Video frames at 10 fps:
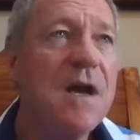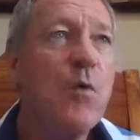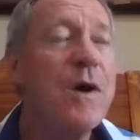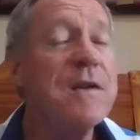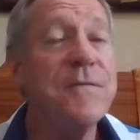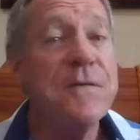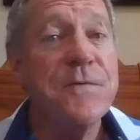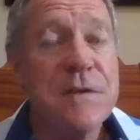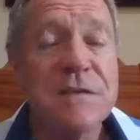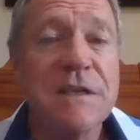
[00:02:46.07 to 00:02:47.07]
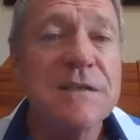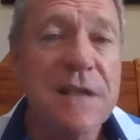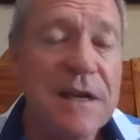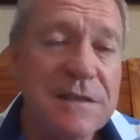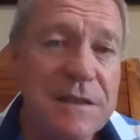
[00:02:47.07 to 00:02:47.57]
One of the first things
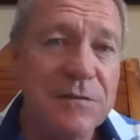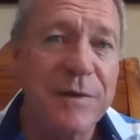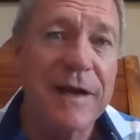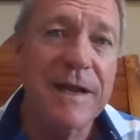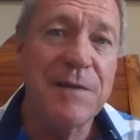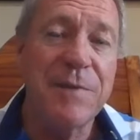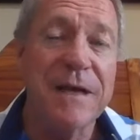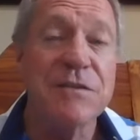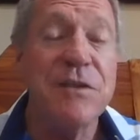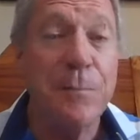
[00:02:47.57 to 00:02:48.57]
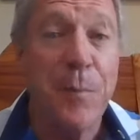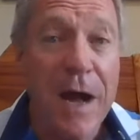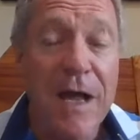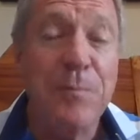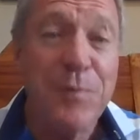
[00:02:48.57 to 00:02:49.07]
that I did when I came back is to
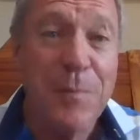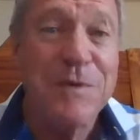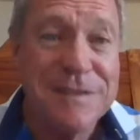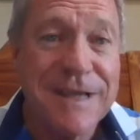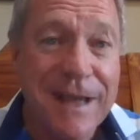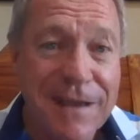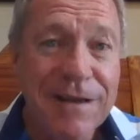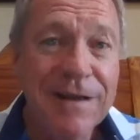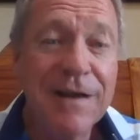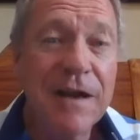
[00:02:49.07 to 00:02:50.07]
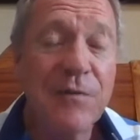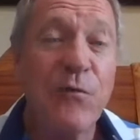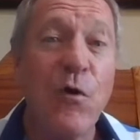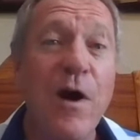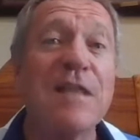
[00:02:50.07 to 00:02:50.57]
buy a proper steak
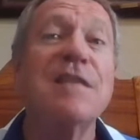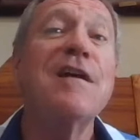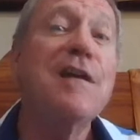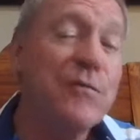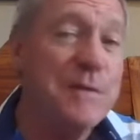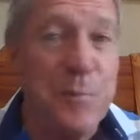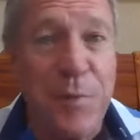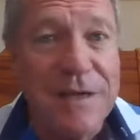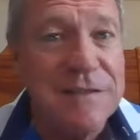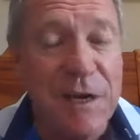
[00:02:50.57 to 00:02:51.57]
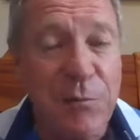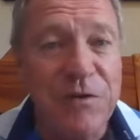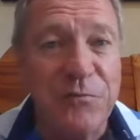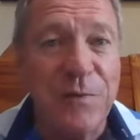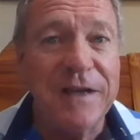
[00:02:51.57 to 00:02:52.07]
for a third of the price that I would
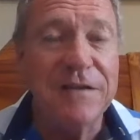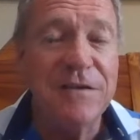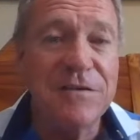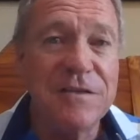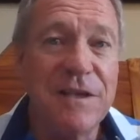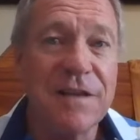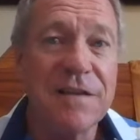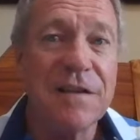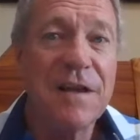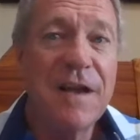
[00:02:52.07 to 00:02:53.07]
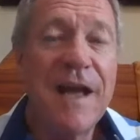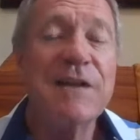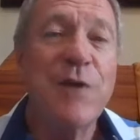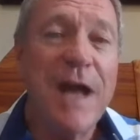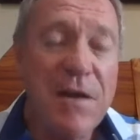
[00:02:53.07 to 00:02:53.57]
have paid in New Zealand, and
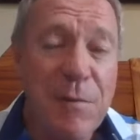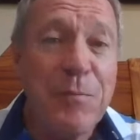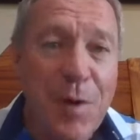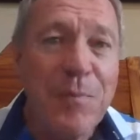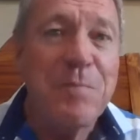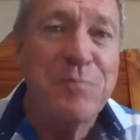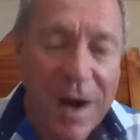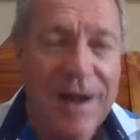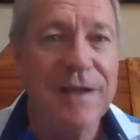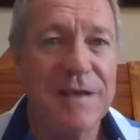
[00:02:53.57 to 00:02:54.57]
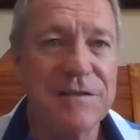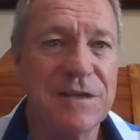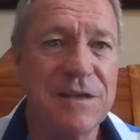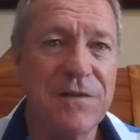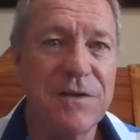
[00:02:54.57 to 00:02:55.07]
to have a proper braai in
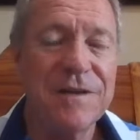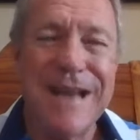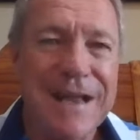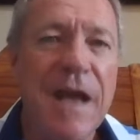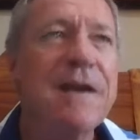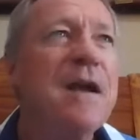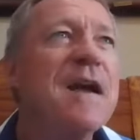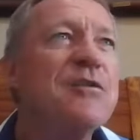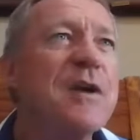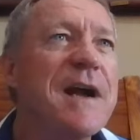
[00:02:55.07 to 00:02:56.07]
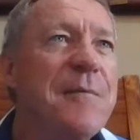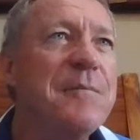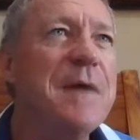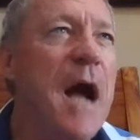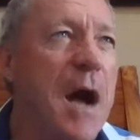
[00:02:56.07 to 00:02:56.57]
South Africa. And to
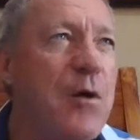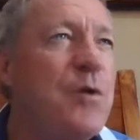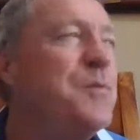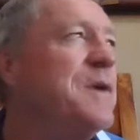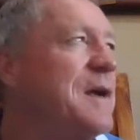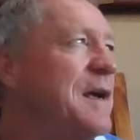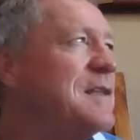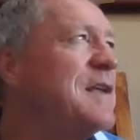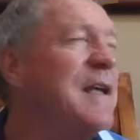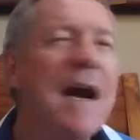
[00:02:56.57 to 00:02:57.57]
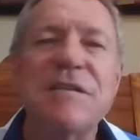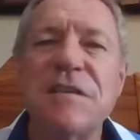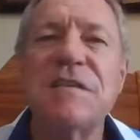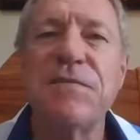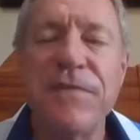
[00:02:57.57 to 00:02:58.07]
come home, I
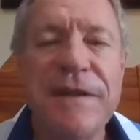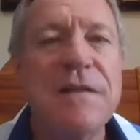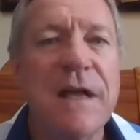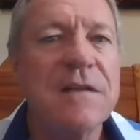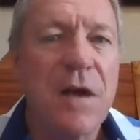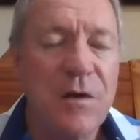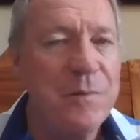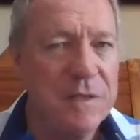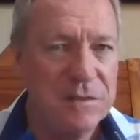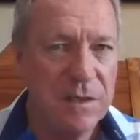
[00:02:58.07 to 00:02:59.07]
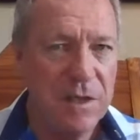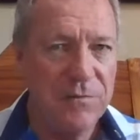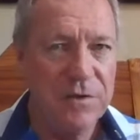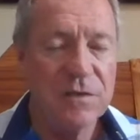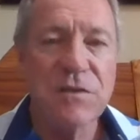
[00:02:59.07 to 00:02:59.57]
just feel at home in South
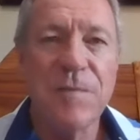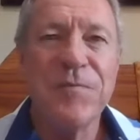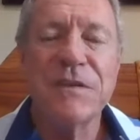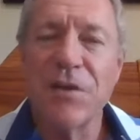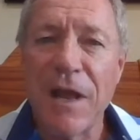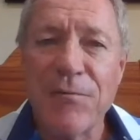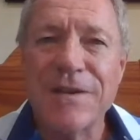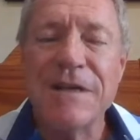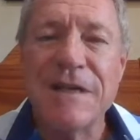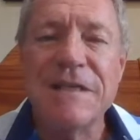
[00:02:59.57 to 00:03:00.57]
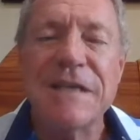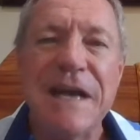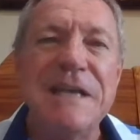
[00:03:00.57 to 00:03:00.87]
Africa. So South Africa is a